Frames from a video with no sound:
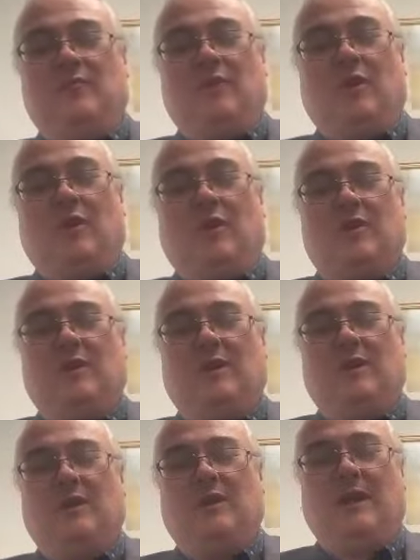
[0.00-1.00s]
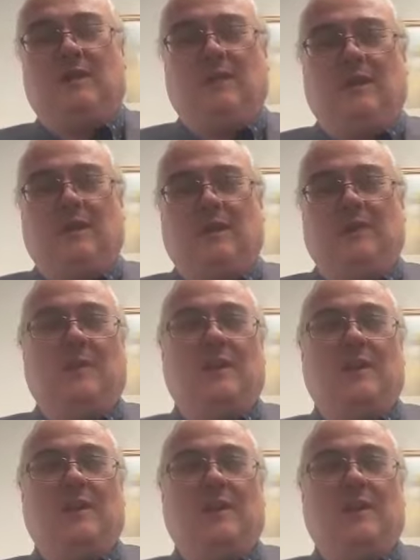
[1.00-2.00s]
and rock into
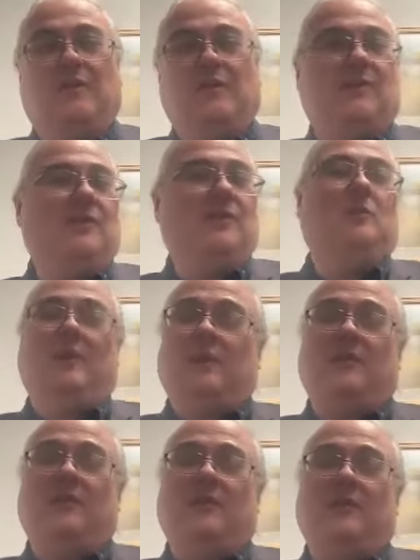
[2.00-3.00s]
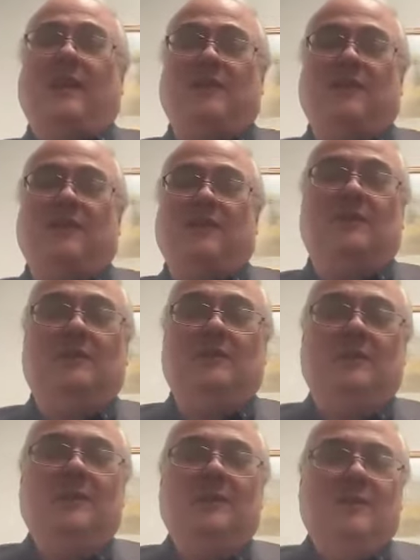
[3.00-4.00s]
my classes as well as classical.